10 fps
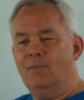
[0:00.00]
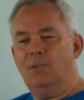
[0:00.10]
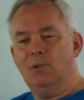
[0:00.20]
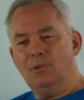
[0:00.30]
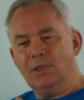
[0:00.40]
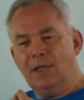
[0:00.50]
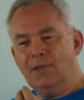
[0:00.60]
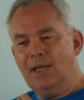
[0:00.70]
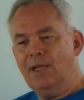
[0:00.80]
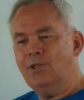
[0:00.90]
but also
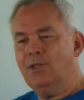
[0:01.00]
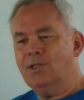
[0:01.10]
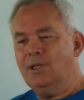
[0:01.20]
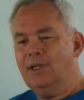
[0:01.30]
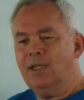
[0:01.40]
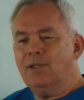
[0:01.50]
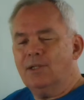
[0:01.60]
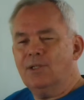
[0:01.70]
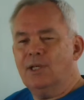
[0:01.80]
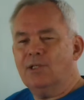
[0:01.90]
tangent is connected
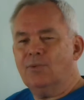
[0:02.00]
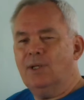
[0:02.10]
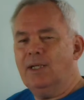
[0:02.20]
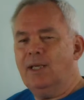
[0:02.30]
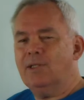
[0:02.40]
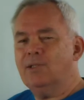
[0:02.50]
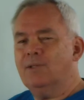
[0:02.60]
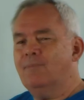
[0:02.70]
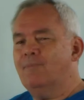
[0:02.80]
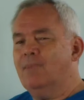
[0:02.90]
to sec squared x